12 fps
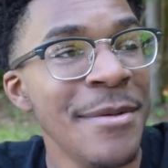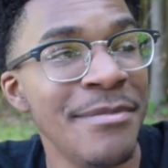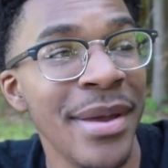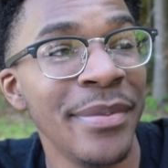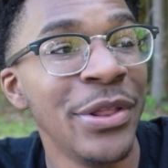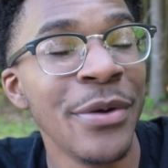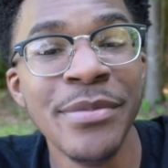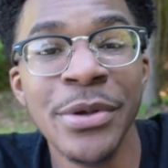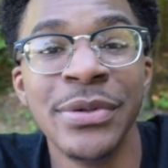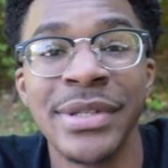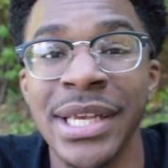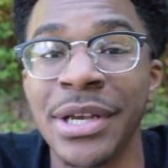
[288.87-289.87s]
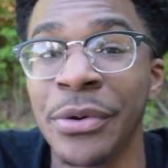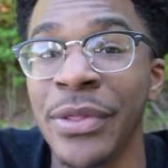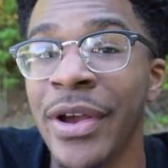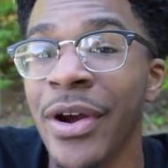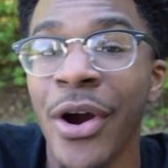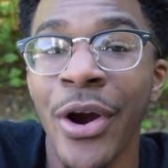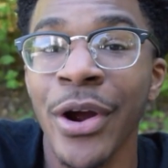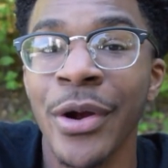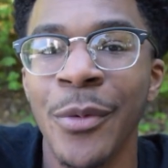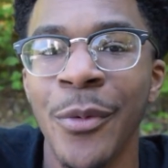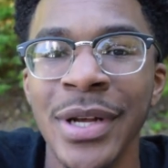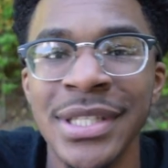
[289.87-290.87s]
maybe their music or their
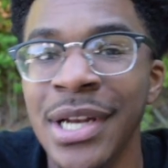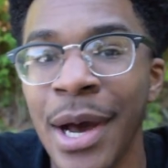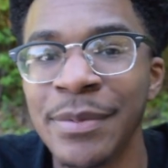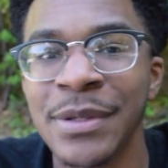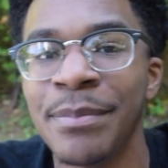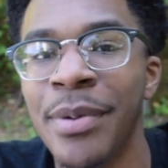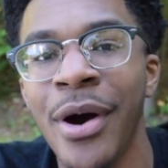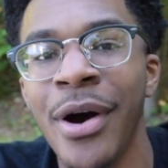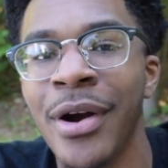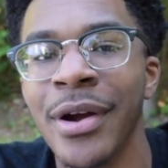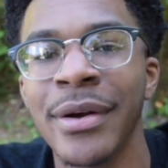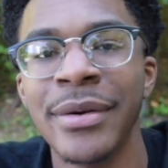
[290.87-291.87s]
art wasn't up to par.